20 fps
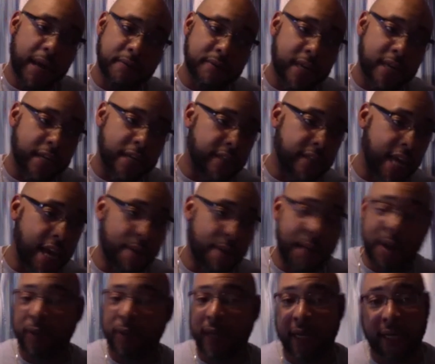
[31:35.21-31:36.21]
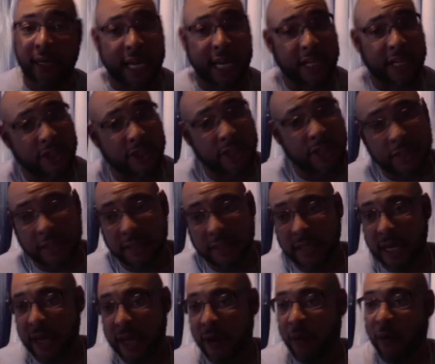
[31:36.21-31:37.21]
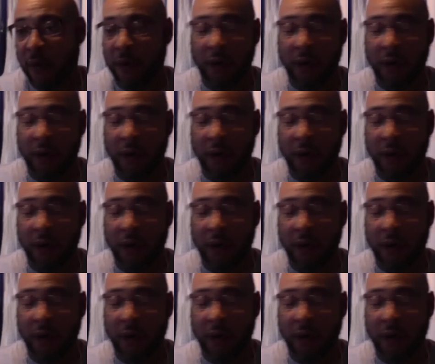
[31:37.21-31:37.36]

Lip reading: He's like, damn, I played like shit today, or